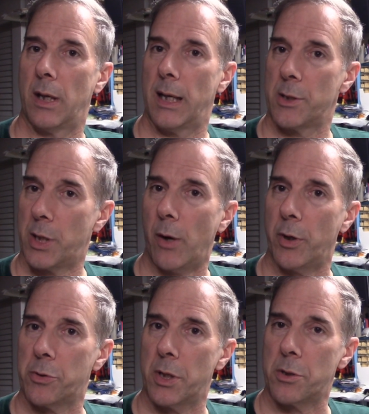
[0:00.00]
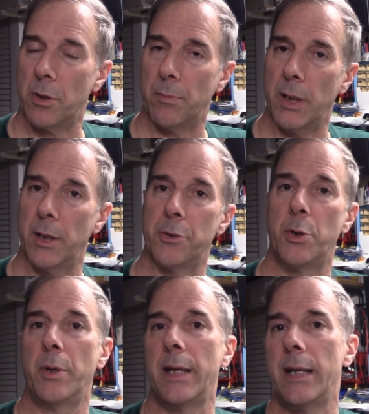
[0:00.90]
stereo system is
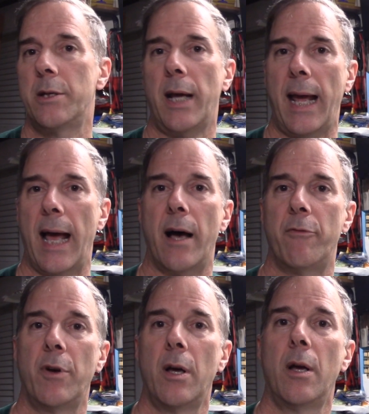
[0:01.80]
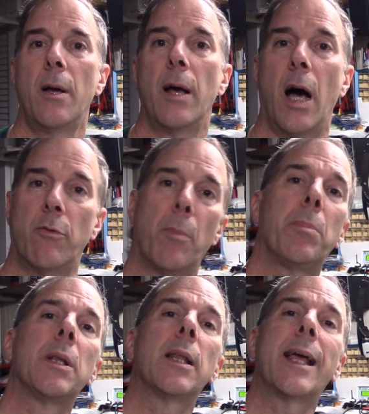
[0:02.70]
you need to have a
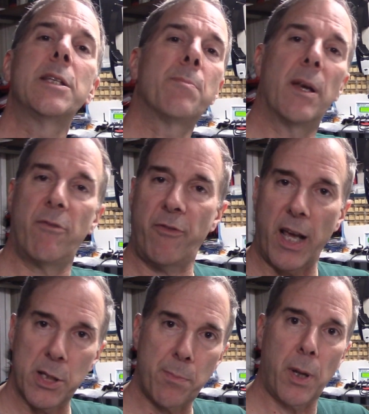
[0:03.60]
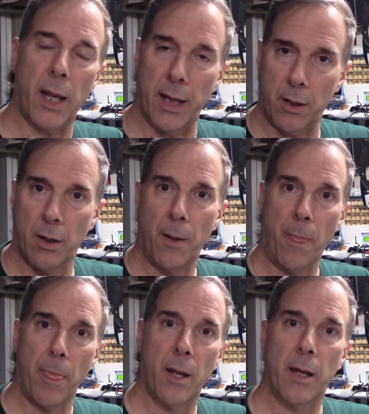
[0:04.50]
replacement faceplate.
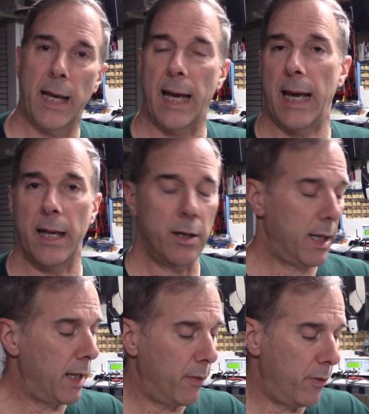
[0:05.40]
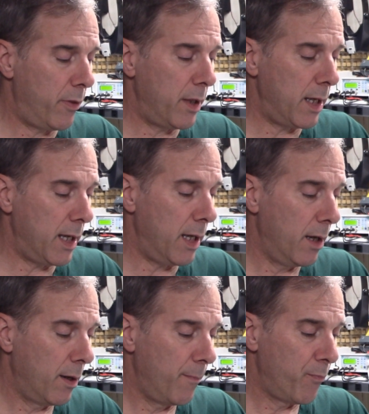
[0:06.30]
And in the
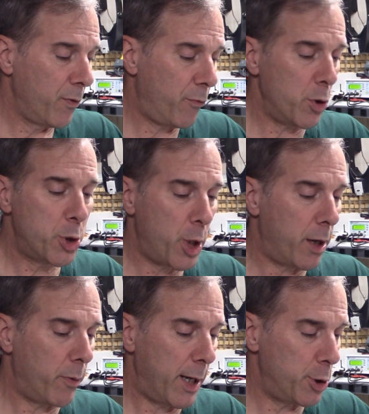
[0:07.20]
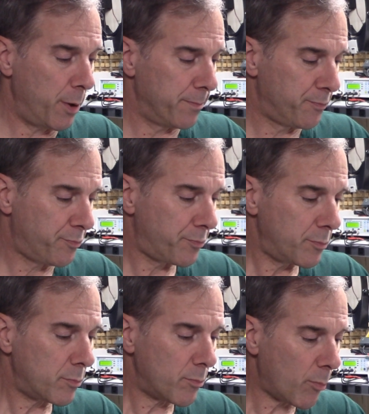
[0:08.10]
first generation,
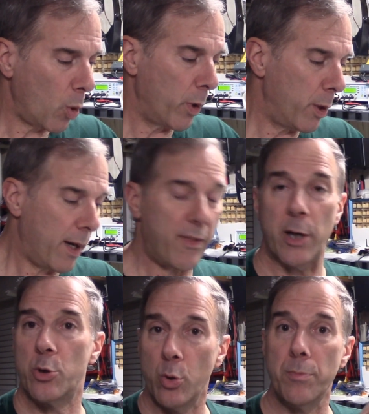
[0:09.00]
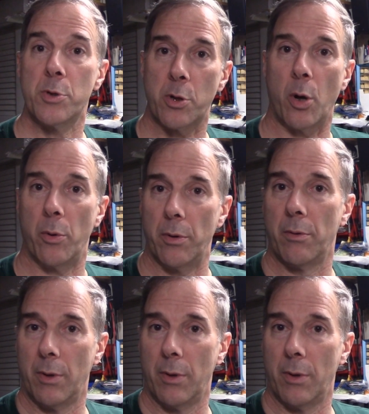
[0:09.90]
where you had that tombstone